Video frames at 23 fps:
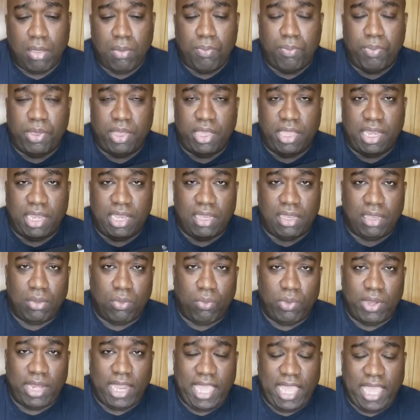But
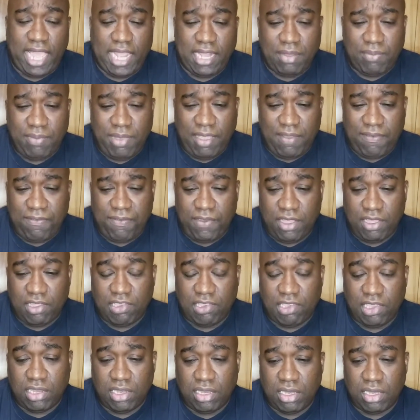when I had the
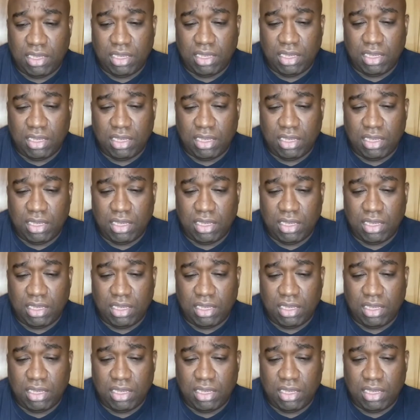malfunction,